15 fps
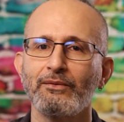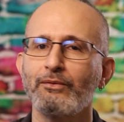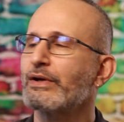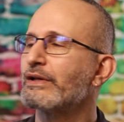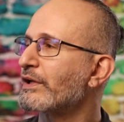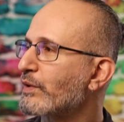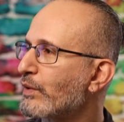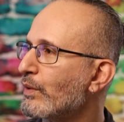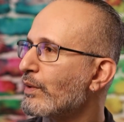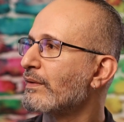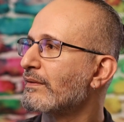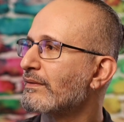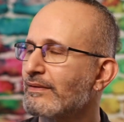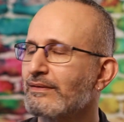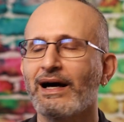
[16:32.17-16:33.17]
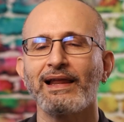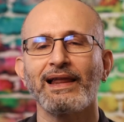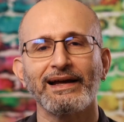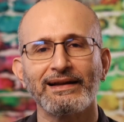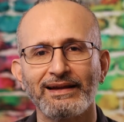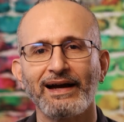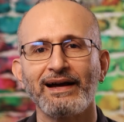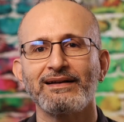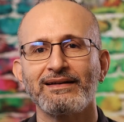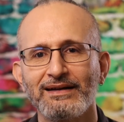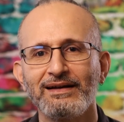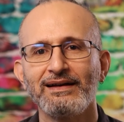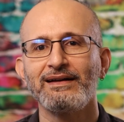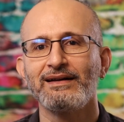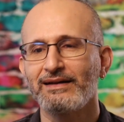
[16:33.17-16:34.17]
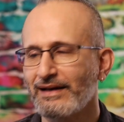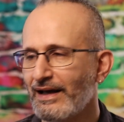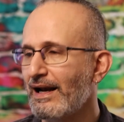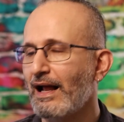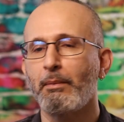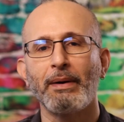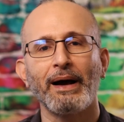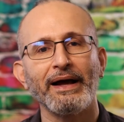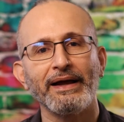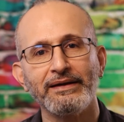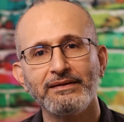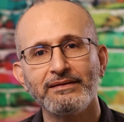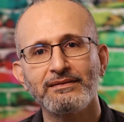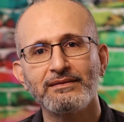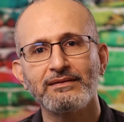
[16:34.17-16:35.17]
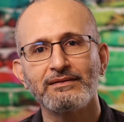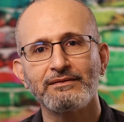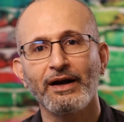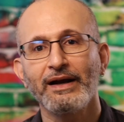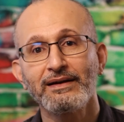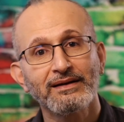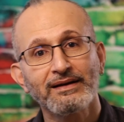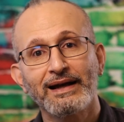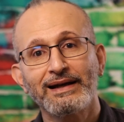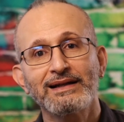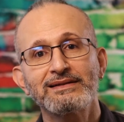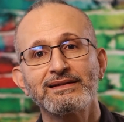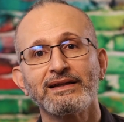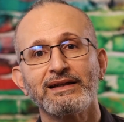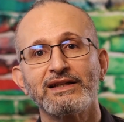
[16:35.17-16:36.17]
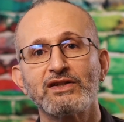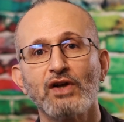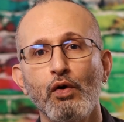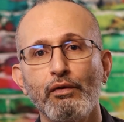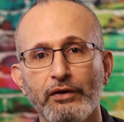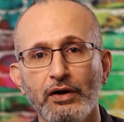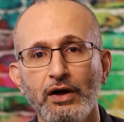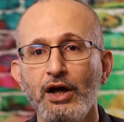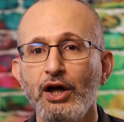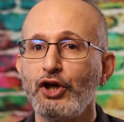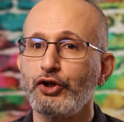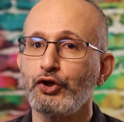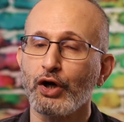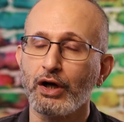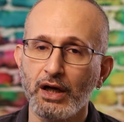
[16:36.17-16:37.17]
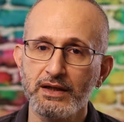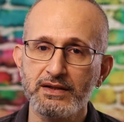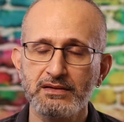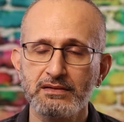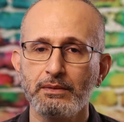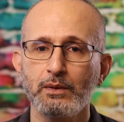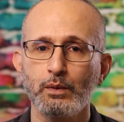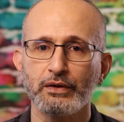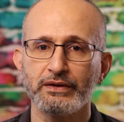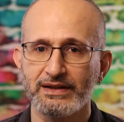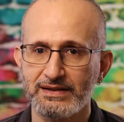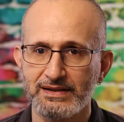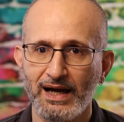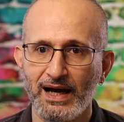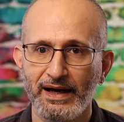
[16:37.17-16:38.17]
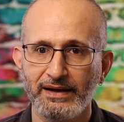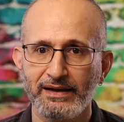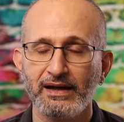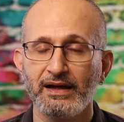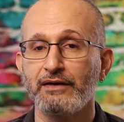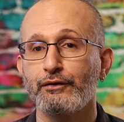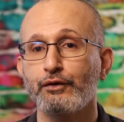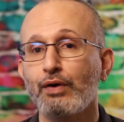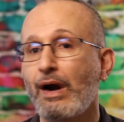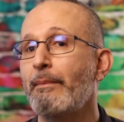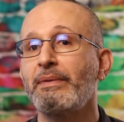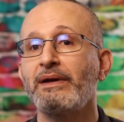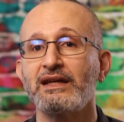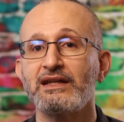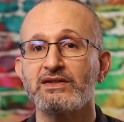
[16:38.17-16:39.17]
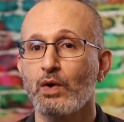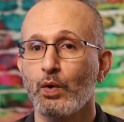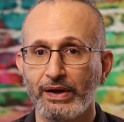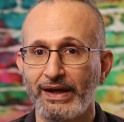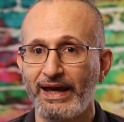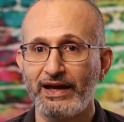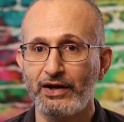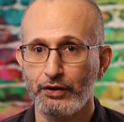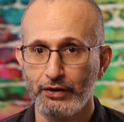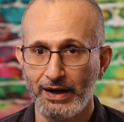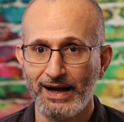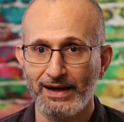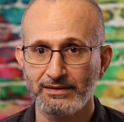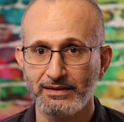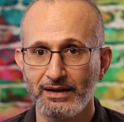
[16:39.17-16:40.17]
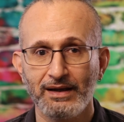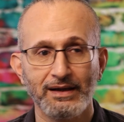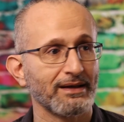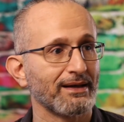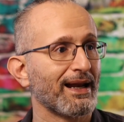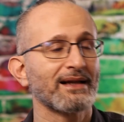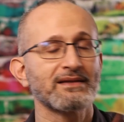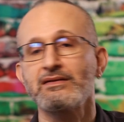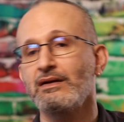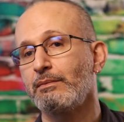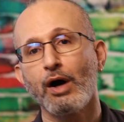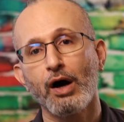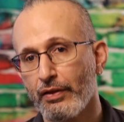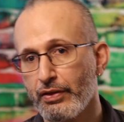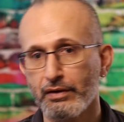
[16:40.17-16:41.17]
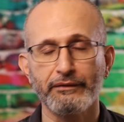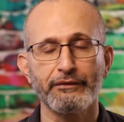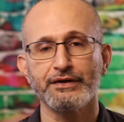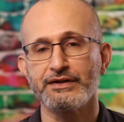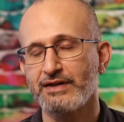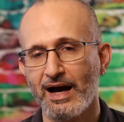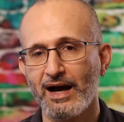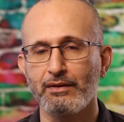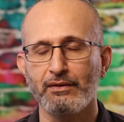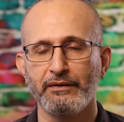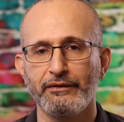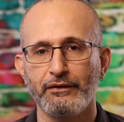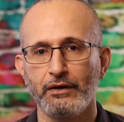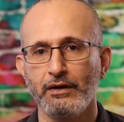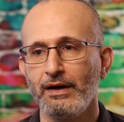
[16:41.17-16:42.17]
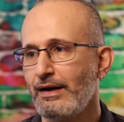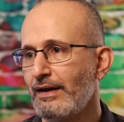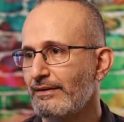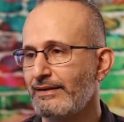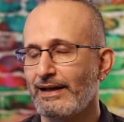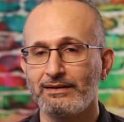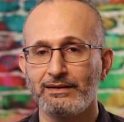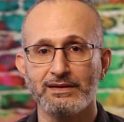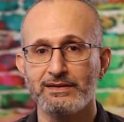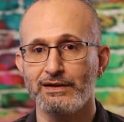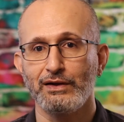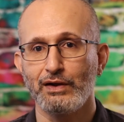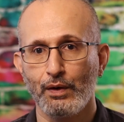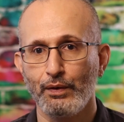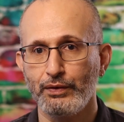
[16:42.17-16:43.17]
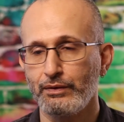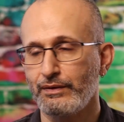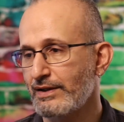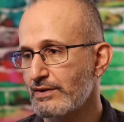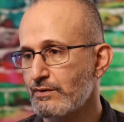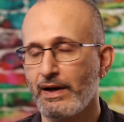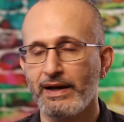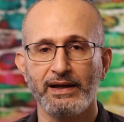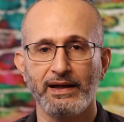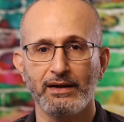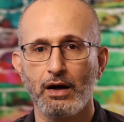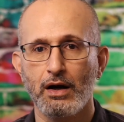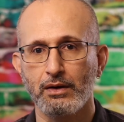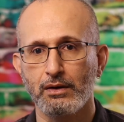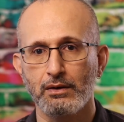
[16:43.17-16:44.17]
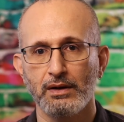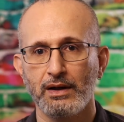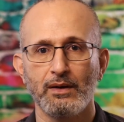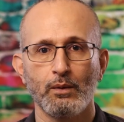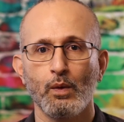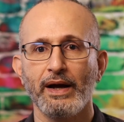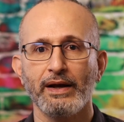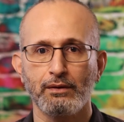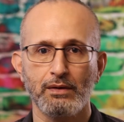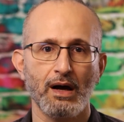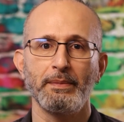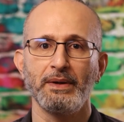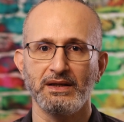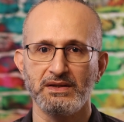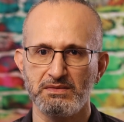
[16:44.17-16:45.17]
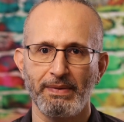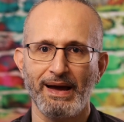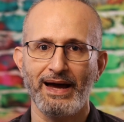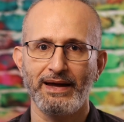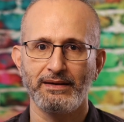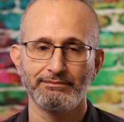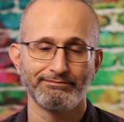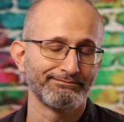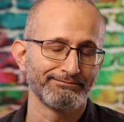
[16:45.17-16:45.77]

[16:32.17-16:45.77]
really cool. I like that, and I'll buy it. Right? And that's it. It's over. Your customer will decide if cropping is okay or not some other photographer that doesn't know you that's writing an article on why cropping is bad.